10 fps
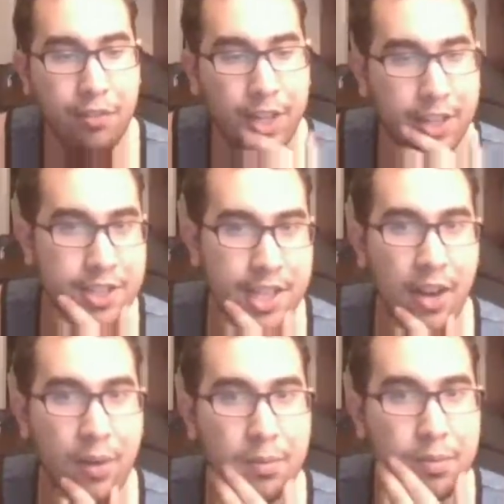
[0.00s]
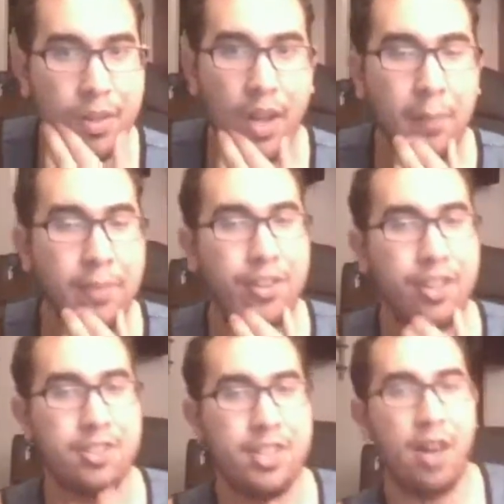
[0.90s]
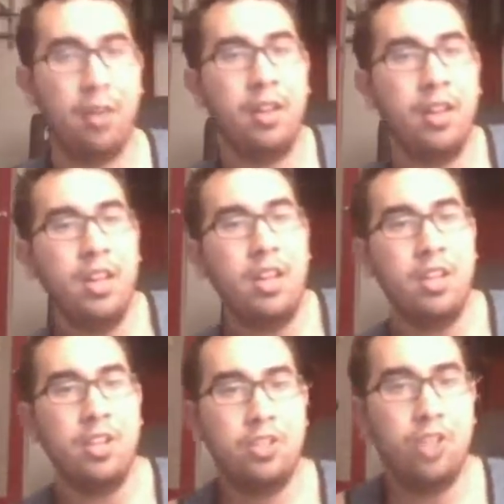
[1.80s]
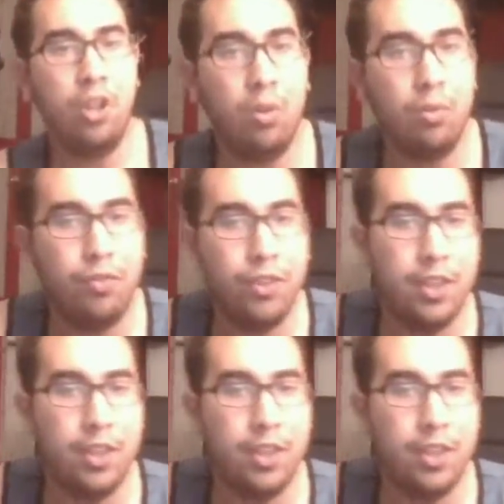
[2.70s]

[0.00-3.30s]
figure this out. Help me figure this out. So for the